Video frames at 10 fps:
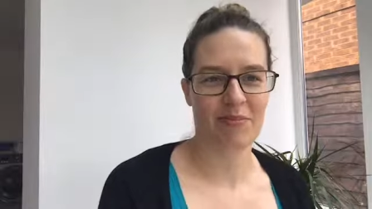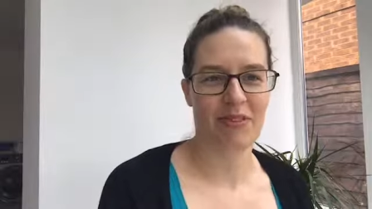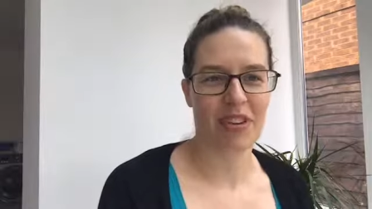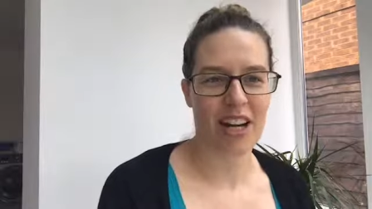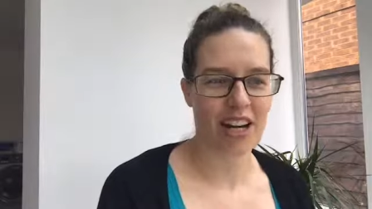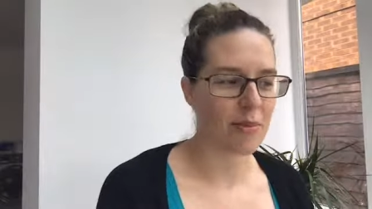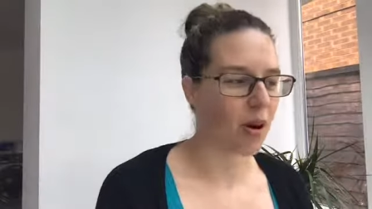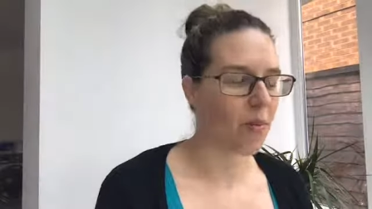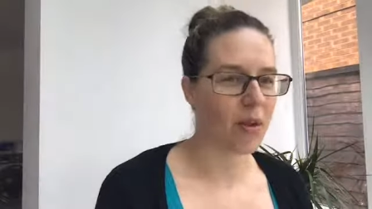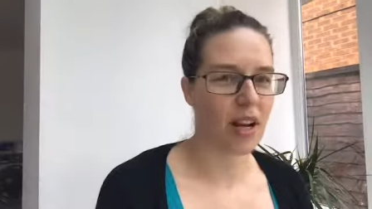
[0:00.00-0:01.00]
Really
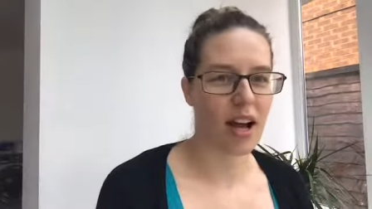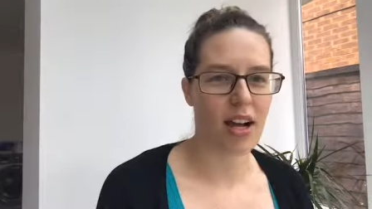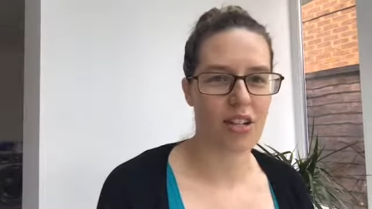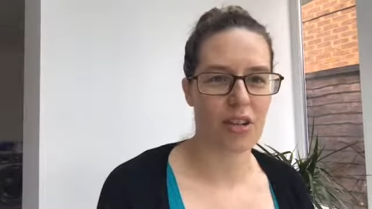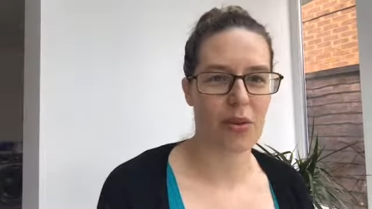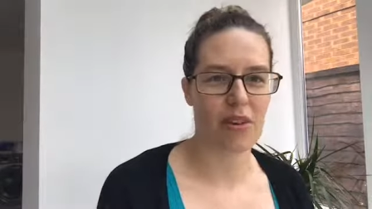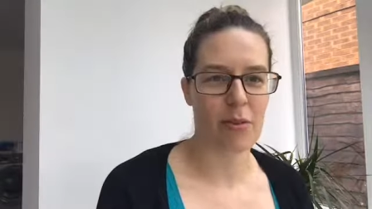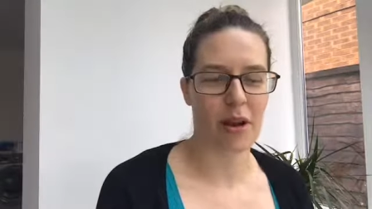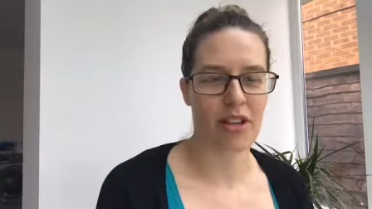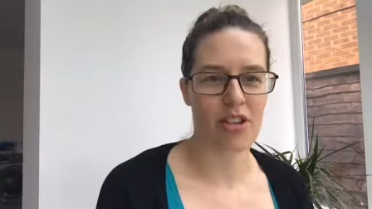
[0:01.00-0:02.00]
popular. I do love
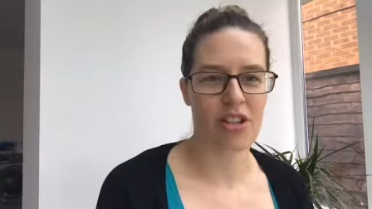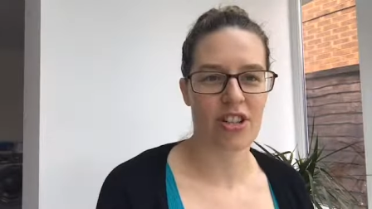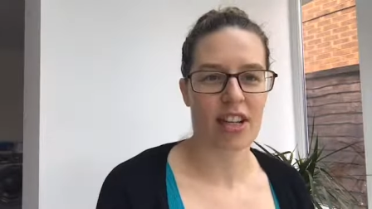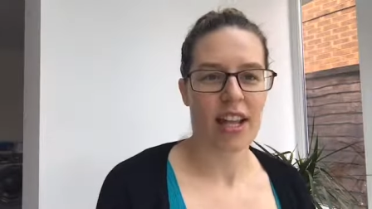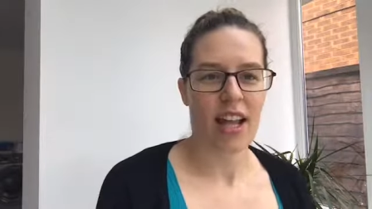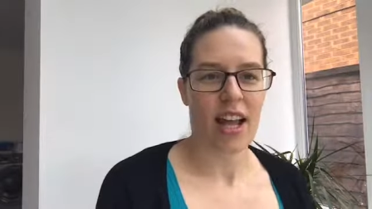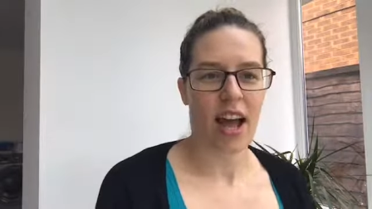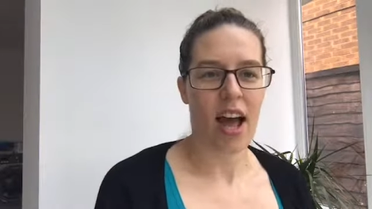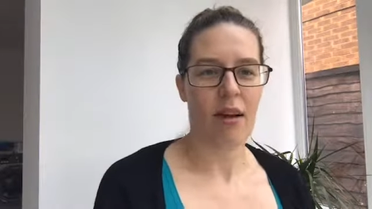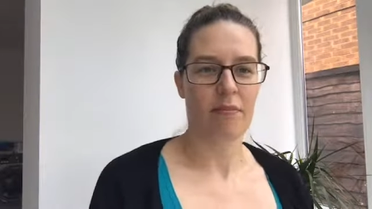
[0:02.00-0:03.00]
a punch,
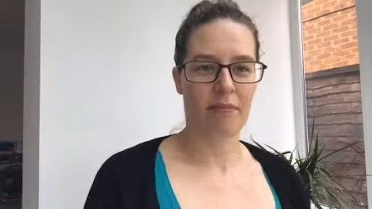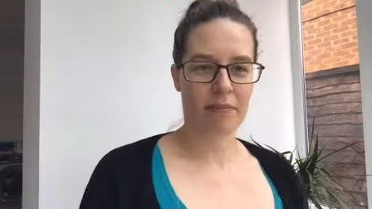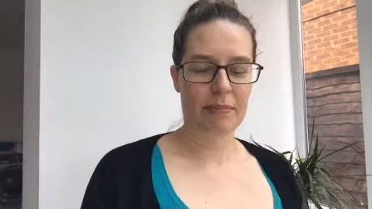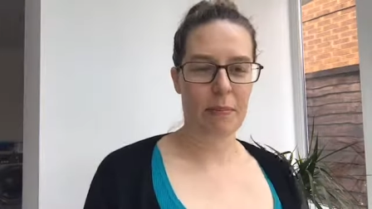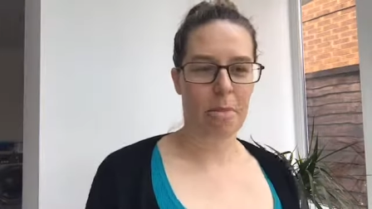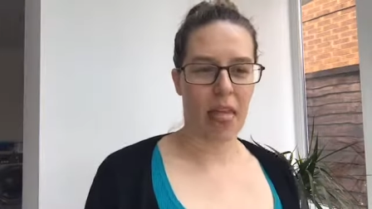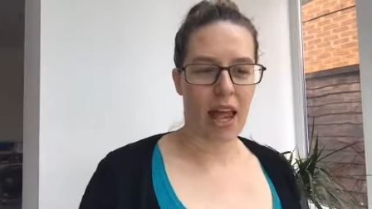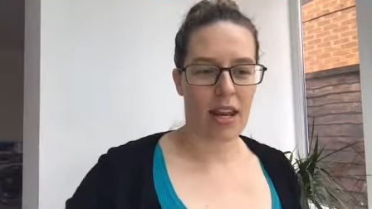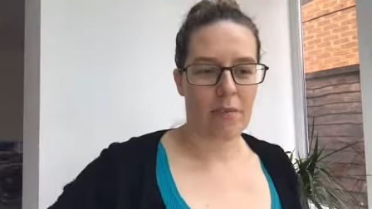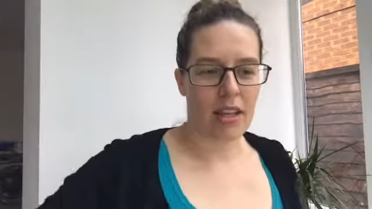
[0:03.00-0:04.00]
and
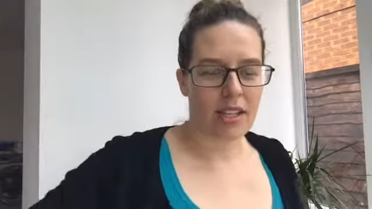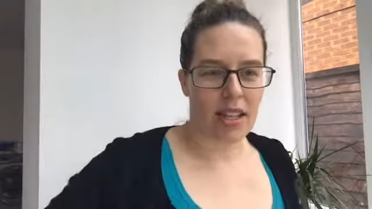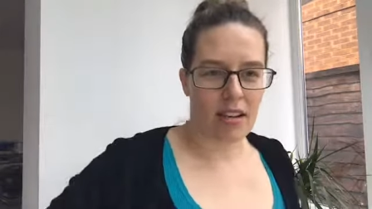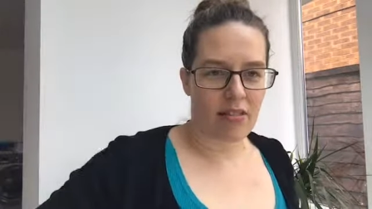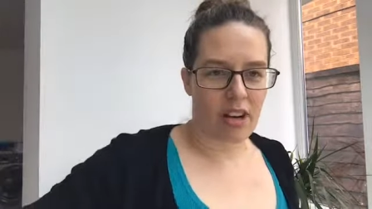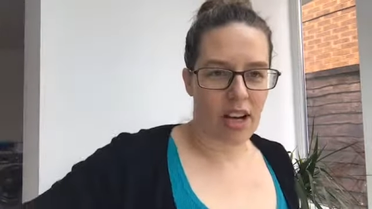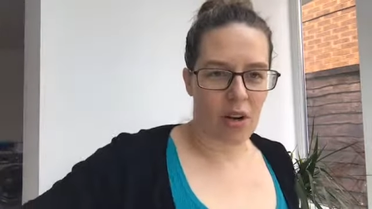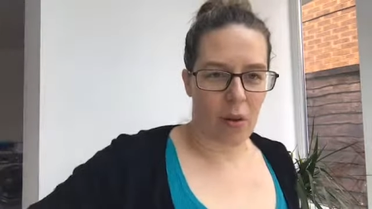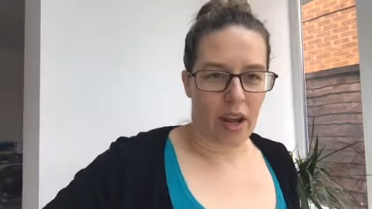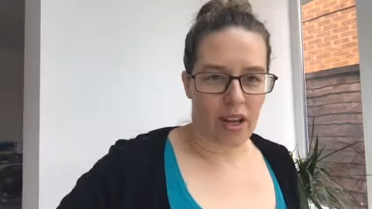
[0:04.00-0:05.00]
it makes it really
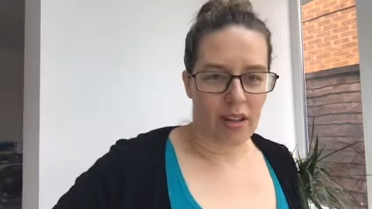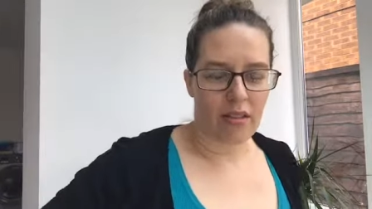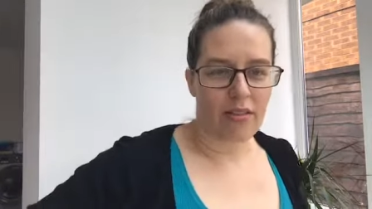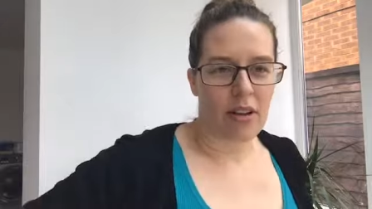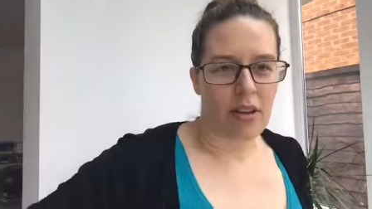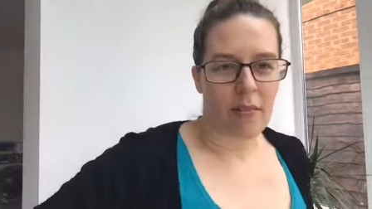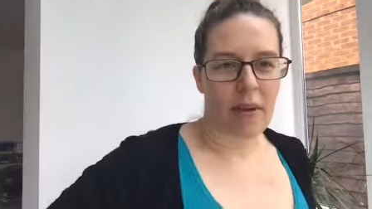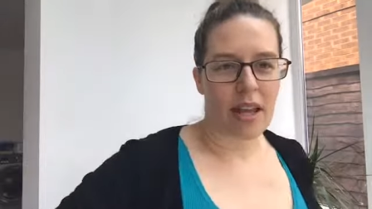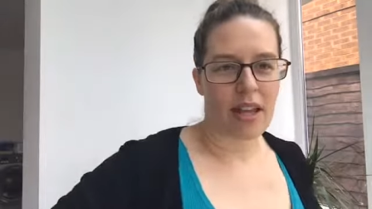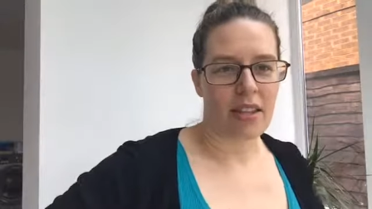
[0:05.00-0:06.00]
quick for
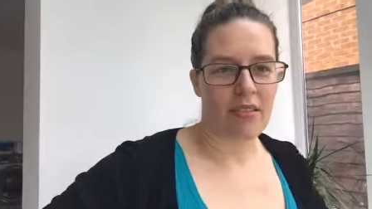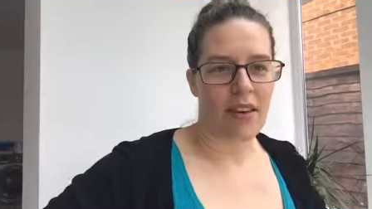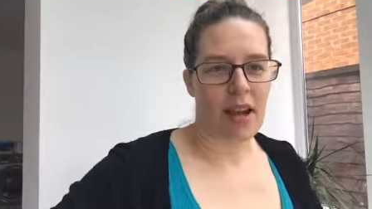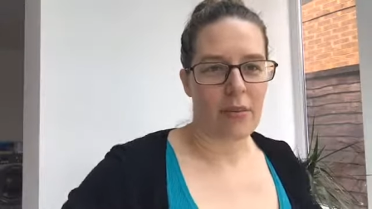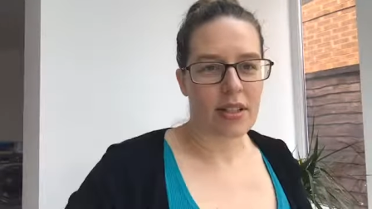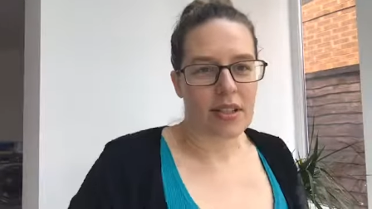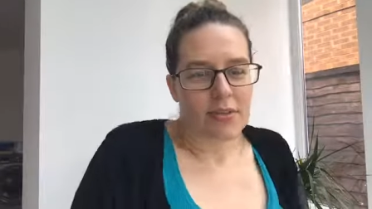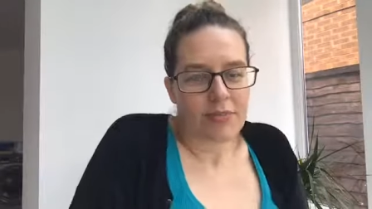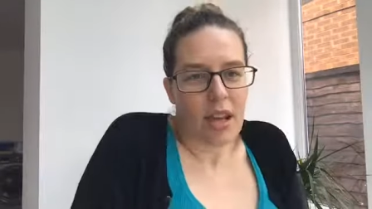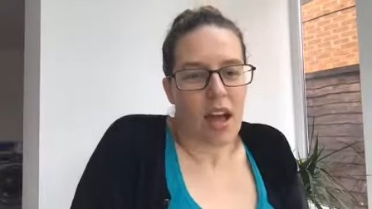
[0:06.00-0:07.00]
making the flowers.
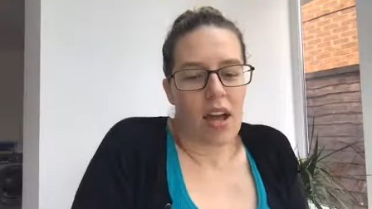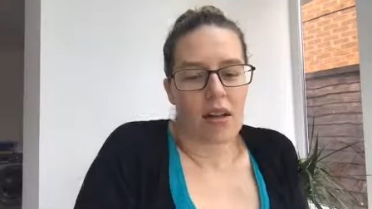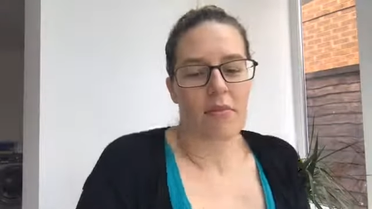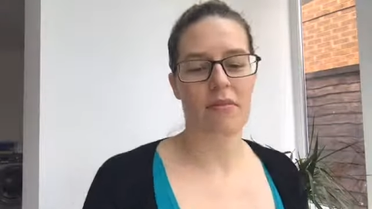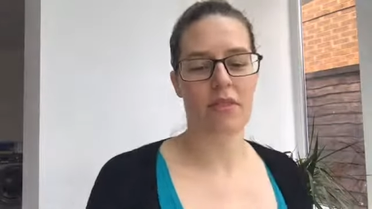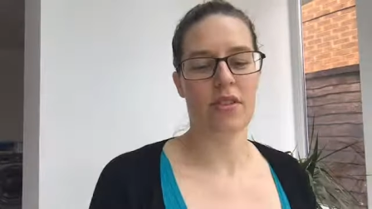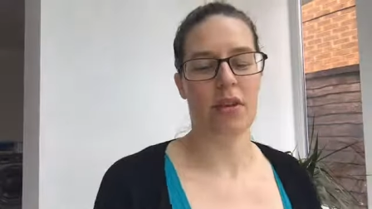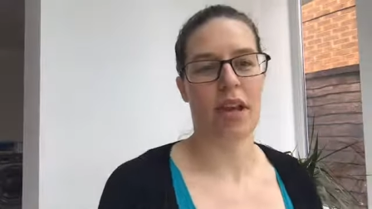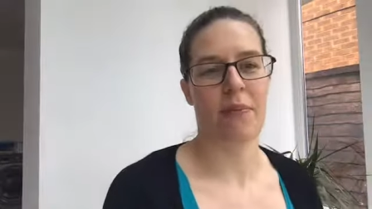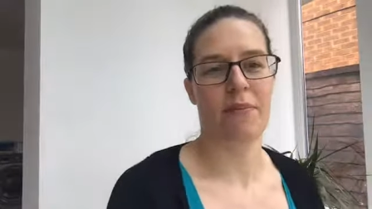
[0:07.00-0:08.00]
So
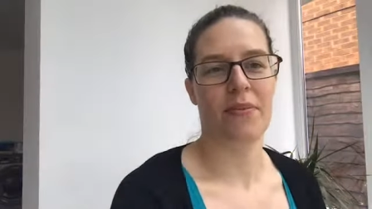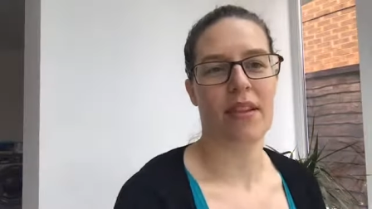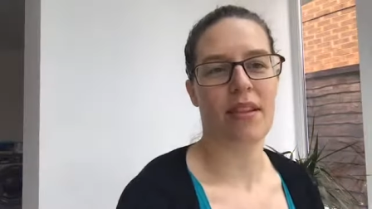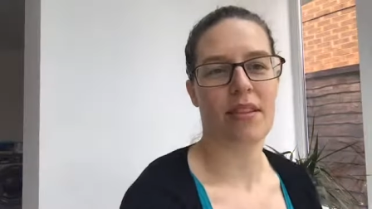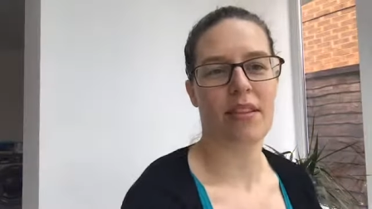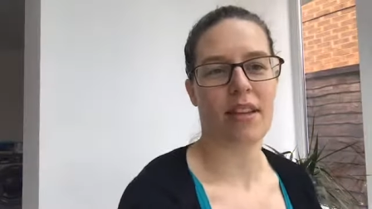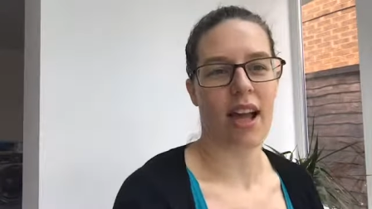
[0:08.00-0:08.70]
yeah, that's.